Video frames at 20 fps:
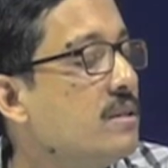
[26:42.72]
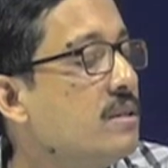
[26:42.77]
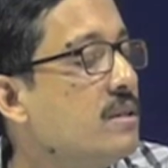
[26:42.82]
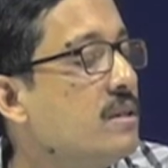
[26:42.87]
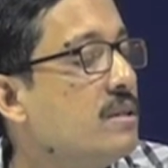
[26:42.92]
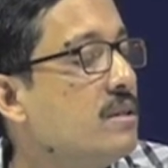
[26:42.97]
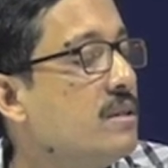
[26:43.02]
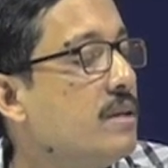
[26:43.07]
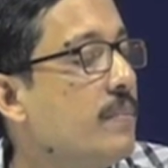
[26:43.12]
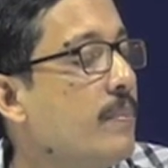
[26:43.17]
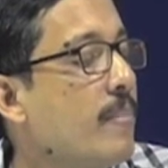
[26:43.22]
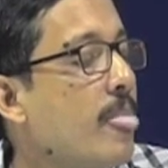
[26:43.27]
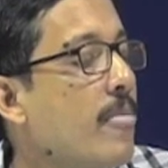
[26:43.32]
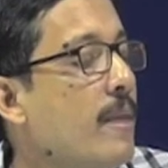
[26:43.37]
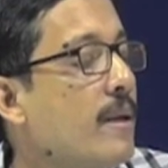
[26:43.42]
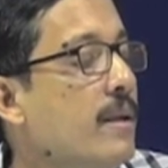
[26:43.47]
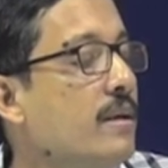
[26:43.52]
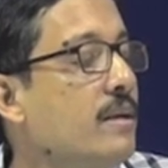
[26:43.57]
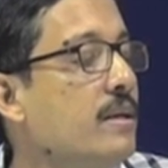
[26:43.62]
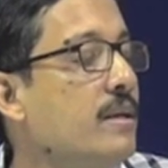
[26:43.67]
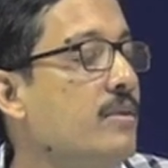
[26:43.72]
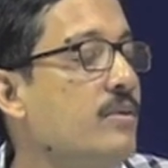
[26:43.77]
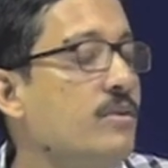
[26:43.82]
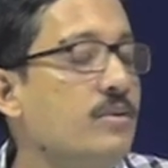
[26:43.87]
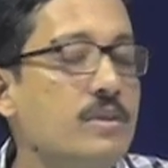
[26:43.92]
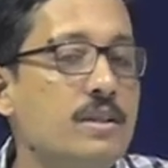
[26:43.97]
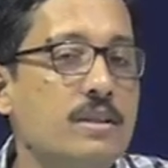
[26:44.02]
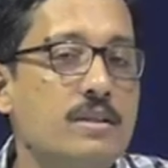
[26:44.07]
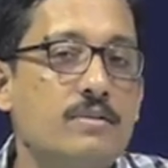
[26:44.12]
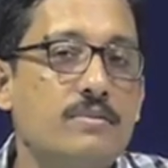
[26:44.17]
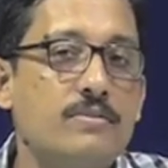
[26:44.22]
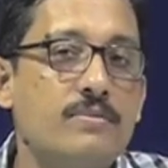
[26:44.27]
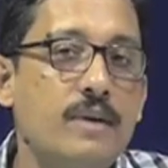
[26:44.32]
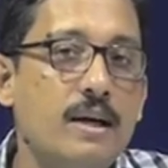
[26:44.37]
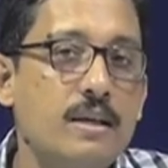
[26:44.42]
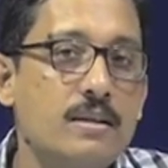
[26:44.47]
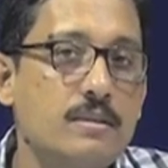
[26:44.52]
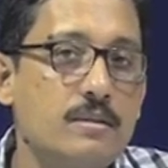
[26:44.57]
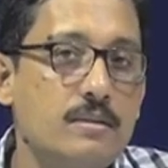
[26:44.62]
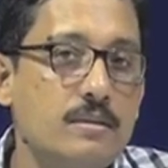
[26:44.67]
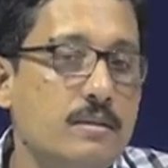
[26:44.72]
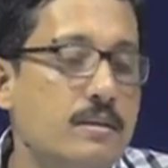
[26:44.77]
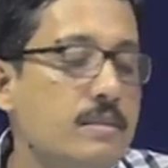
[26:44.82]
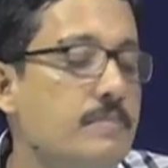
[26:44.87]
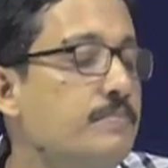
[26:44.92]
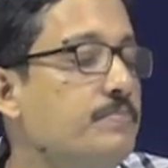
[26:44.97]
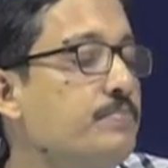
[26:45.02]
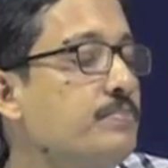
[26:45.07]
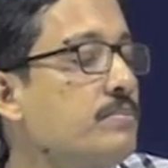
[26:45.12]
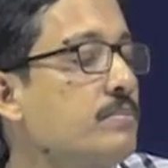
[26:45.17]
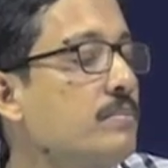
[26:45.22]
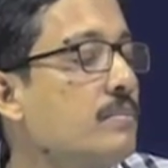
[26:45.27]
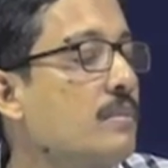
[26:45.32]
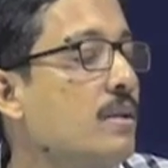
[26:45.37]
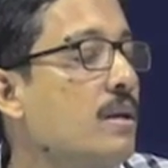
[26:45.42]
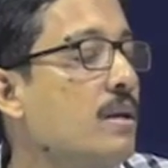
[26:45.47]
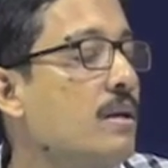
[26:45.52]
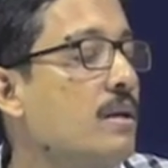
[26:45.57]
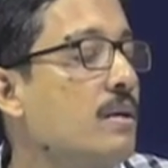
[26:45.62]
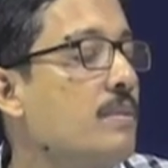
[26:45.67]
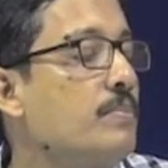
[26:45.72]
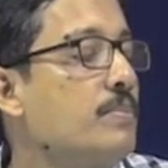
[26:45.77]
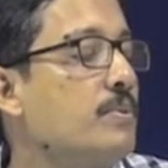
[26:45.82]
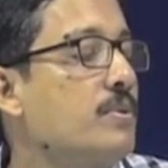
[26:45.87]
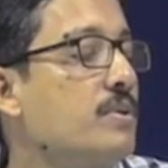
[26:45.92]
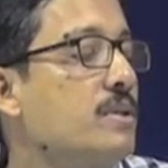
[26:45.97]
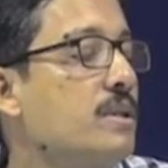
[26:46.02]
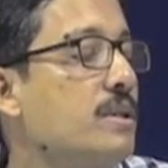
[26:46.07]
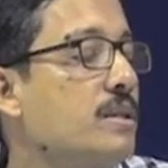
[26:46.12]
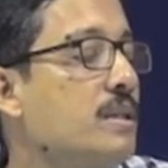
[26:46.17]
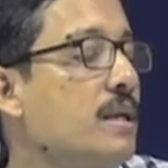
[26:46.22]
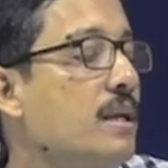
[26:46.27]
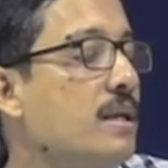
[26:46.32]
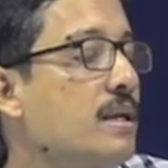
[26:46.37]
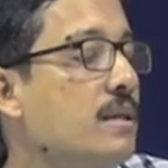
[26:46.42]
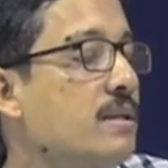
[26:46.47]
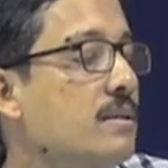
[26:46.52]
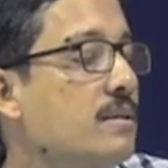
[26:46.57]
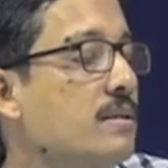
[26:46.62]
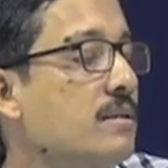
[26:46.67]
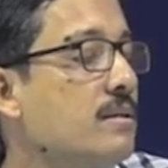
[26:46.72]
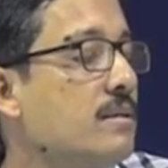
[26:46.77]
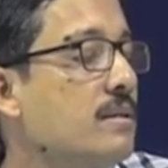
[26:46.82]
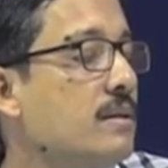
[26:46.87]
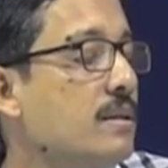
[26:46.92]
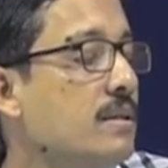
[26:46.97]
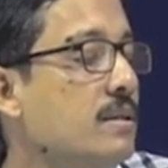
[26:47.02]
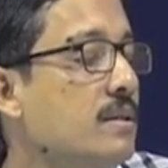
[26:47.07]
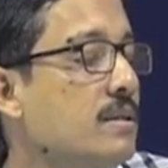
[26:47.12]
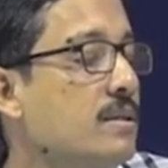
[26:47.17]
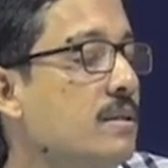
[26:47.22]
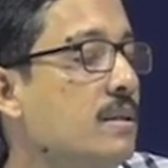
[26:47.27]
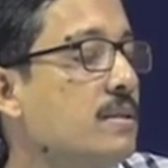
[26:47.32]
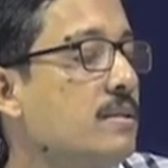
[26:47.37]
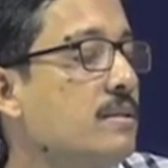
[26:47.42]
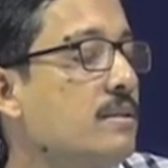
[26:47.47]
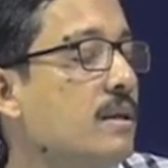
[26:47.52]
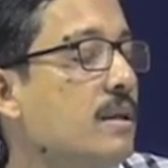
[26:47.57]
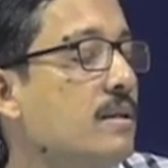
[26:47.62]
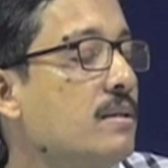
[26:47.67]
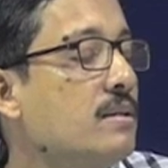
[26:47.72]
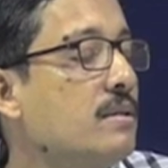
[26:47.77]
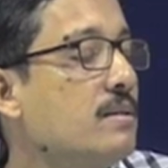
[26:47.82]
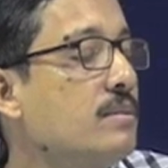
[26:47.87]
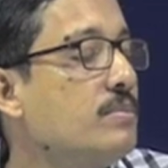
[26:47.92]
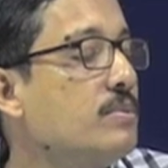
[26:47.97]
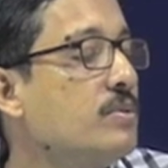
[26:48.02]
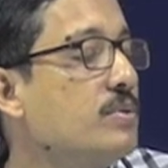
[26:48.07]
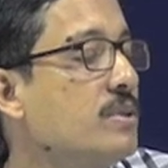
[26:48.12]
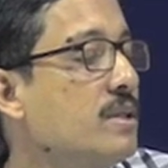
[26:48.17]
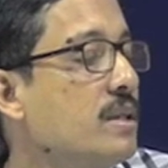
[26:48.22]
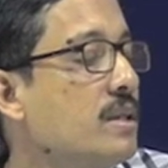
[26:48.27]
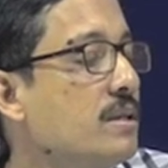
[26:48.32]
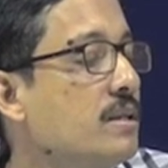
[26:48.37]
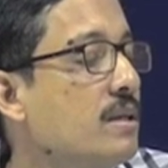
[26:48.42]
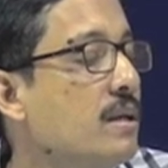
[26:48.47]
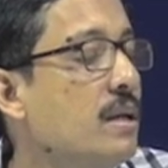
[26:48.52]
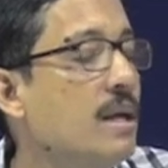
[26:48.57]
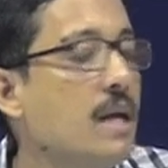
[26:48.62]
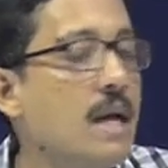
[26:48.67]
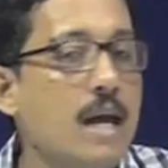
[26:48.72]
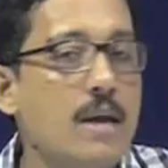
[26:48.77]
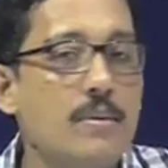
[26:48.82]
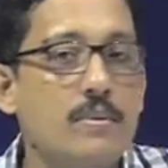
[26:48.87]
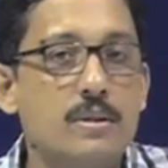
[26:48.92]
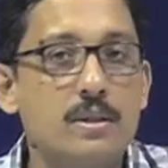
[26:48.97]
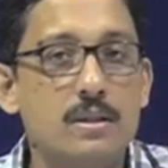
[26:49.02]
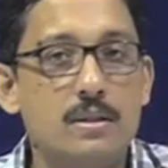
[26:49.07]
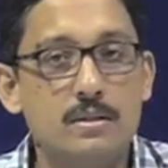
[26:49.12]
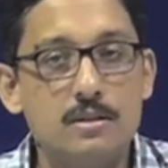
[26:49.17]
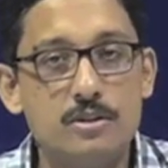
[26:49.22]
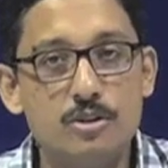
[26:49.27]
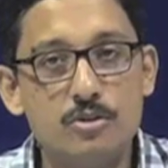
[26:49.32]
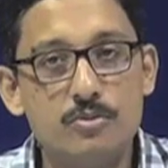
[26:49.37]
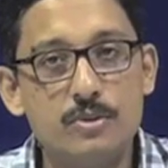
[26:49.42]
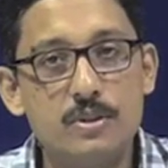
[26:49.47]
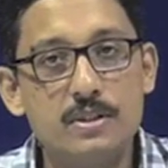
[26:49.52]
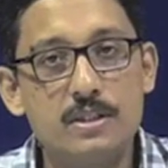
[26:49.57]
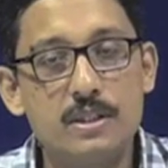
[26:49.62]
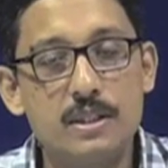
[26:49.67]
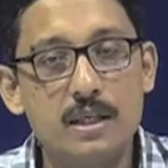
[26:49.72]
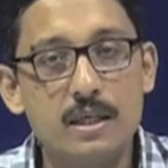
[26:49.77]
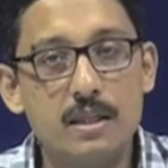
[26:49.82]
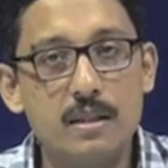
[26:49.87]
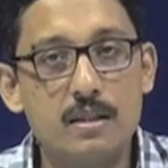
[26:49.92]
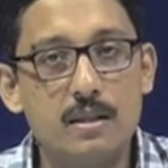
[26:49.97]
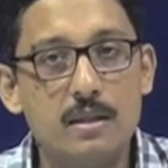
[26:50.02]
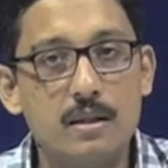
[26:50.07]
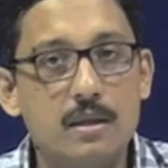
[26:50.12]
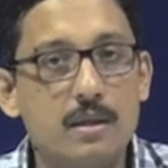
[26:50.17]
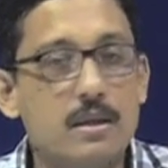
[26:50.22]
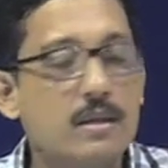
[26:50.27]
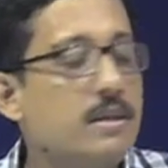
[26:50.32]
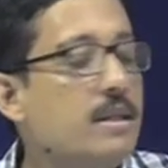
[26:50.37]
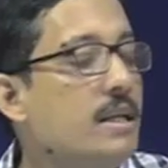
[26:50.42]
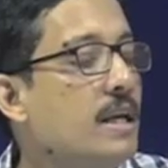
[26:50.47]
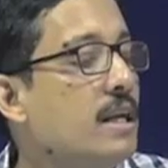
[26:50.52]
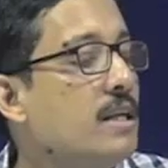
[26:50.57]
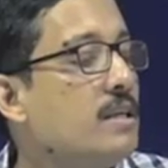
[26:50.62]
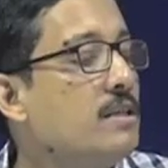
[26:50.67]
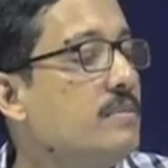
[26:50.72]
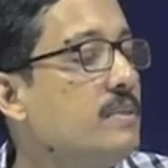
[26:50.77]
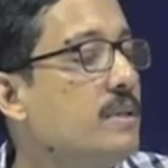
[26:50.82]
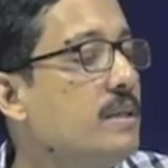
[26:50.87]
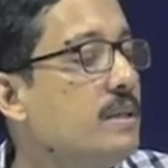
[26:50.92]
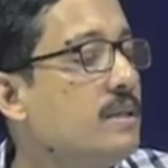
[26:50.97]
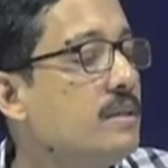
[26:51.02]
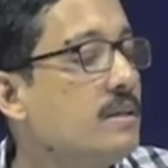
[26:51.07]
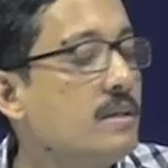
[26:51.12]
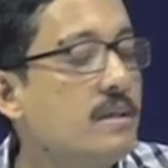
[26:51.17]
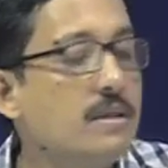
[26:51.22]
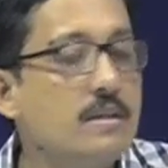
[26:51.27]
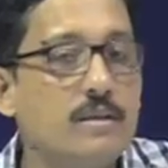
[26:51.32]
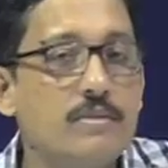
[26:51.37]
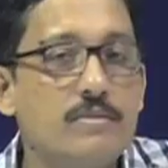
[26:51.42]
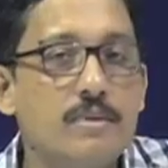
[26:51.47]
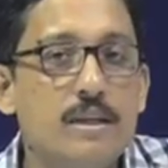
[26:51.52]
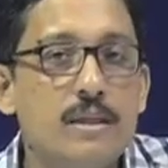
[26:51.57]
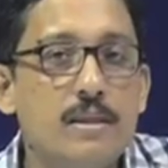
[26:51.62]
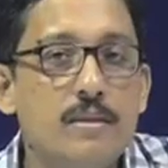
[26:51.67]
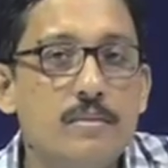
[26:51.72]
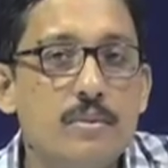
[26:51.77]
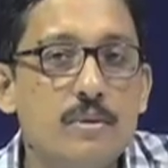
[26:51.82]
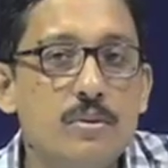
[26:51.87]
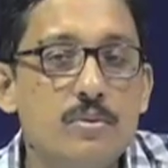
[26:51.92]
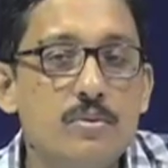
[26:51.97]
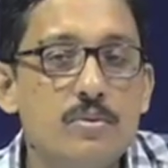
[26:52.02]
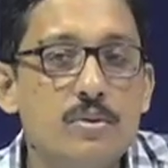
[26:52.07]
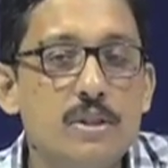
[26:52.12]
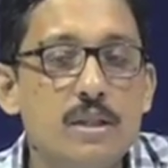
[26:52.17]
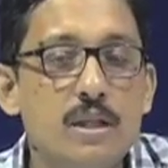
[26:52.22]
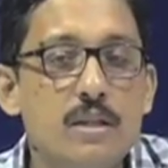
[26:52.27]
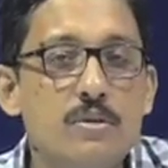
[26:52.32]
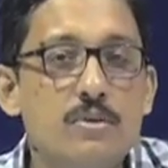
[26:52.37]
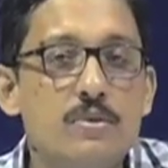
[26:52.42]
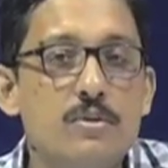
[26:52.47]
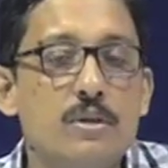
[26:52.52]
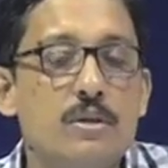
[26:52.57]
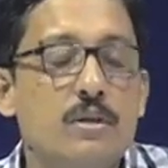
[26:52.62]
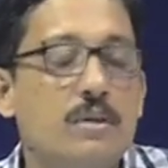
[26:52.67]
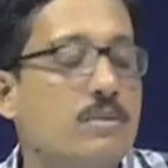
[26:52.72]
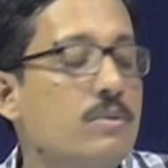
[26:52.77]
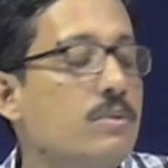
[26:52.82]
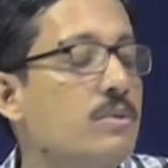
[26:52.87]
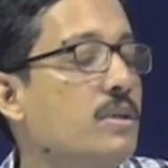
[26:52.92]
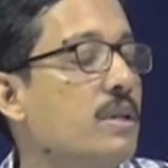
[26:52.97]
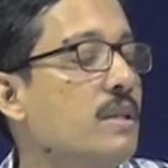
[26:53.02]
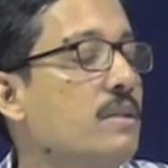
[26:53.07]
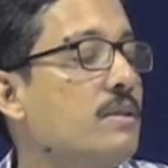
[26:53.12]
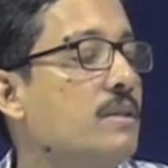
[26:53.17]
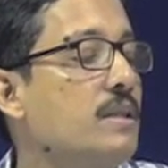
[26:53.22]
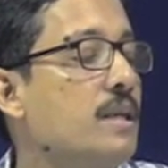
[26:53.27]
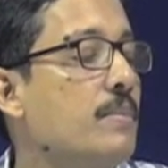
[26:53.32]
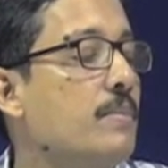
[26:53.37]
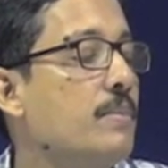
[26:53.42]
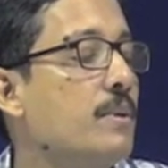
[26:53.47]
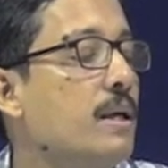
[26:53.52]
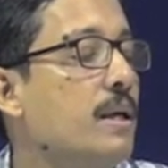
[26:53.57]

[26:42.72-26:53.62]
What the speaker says: system, this first process, that is this cis-trans process, I mean this geometrical rearrangement is a very crucial step